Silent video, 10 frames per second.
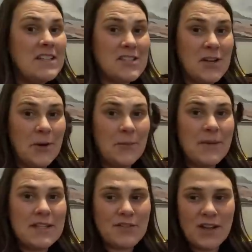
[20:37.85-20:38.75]
So
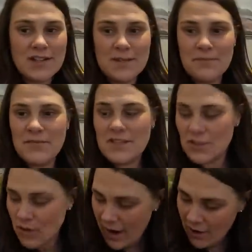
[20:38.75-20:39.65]
it's fun
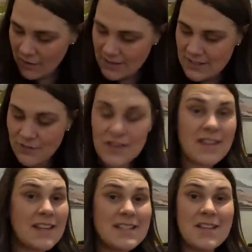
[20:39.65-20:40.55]
to try all these different
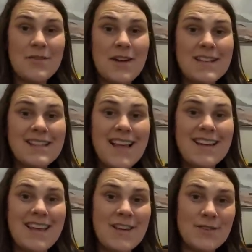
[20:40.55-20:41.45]
things that you guys
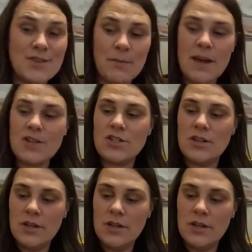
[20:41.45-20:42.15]
send. Thank you so much.